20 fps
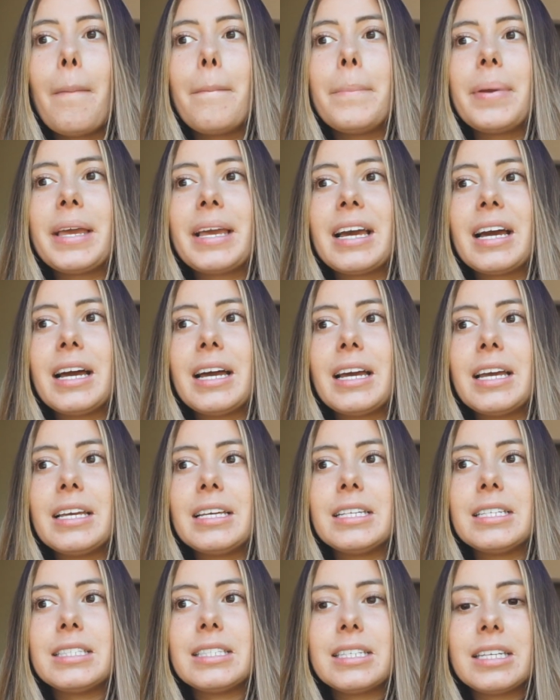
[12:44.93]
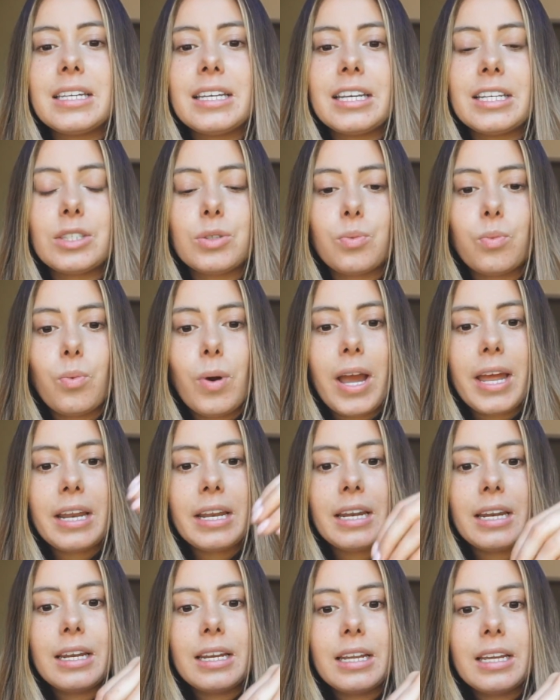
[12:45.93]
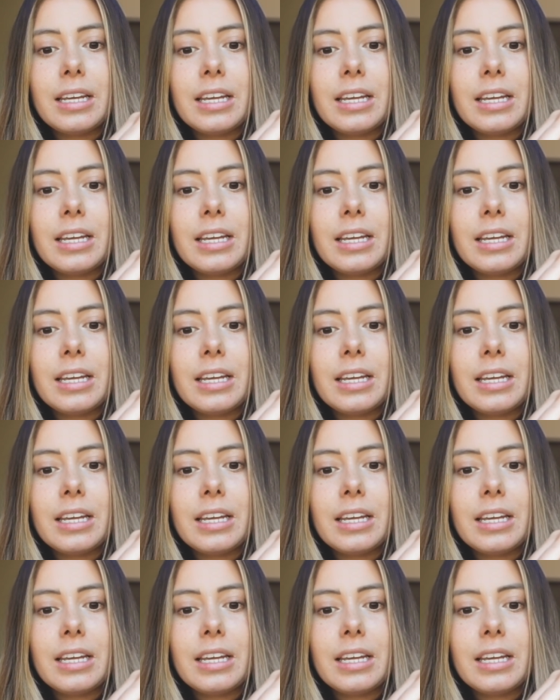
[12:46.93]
because it's when